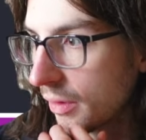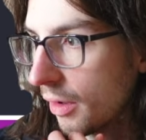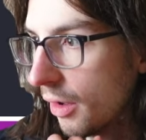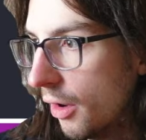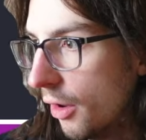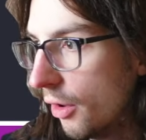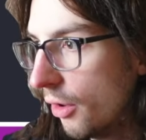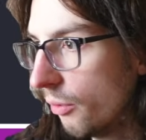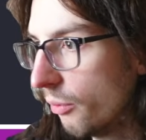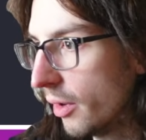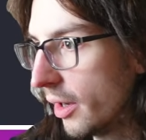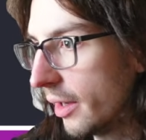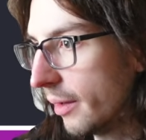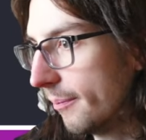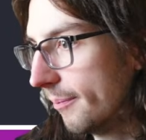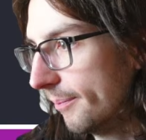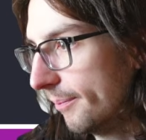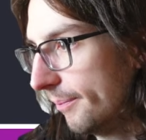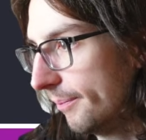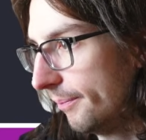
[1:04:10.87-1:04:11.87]
Oh,
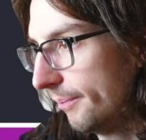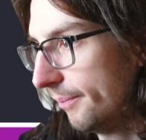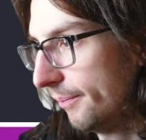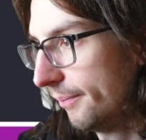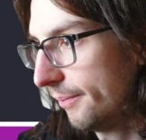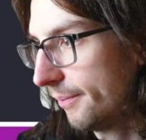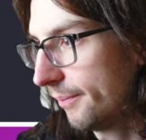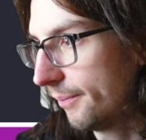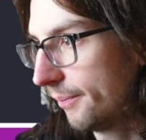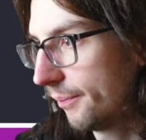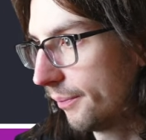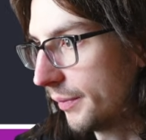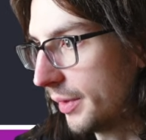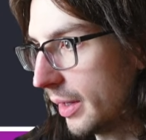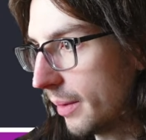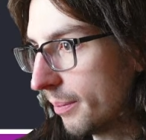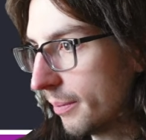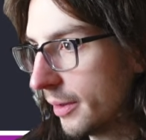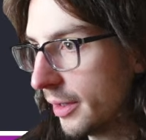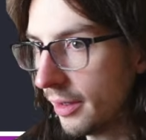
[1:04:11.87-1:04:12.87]
right.
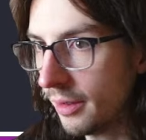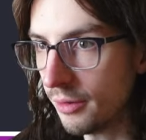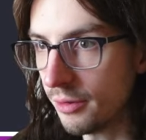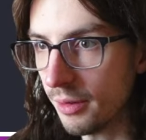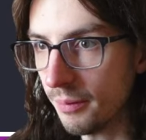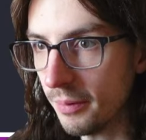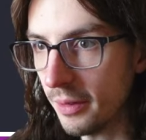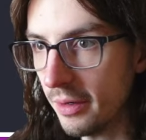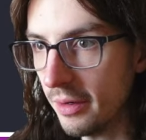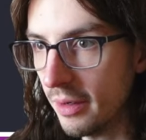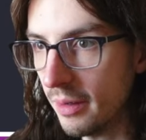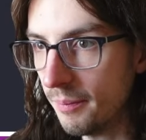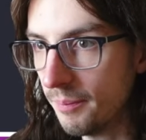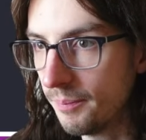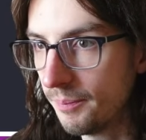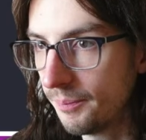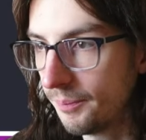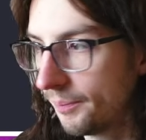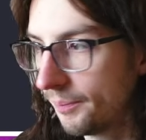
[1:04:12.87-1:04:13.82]
Yep, it is something dumb.